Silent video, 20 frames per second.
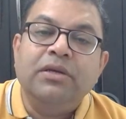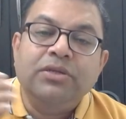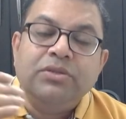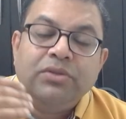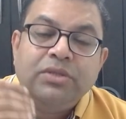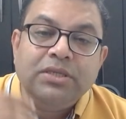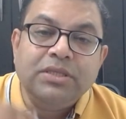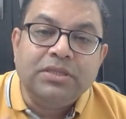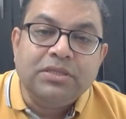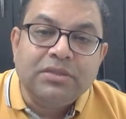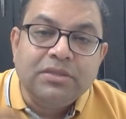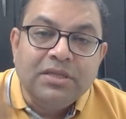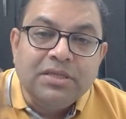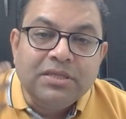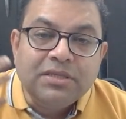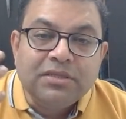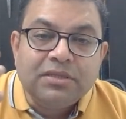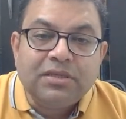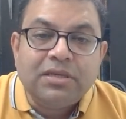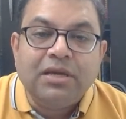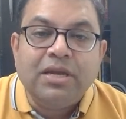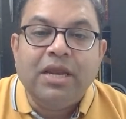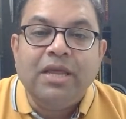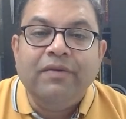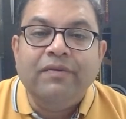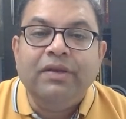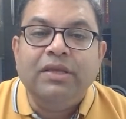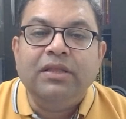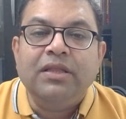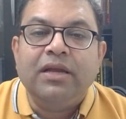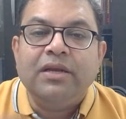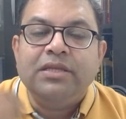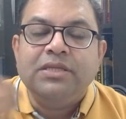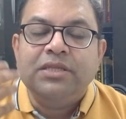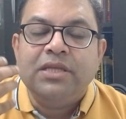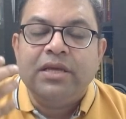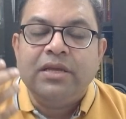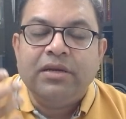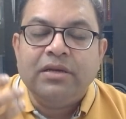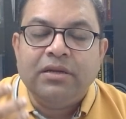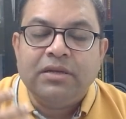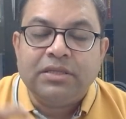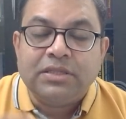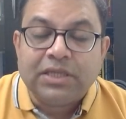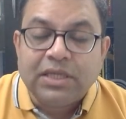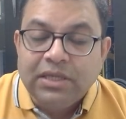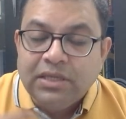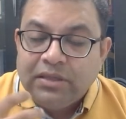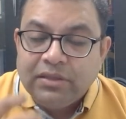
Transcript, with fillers: So this this craving that is there in us,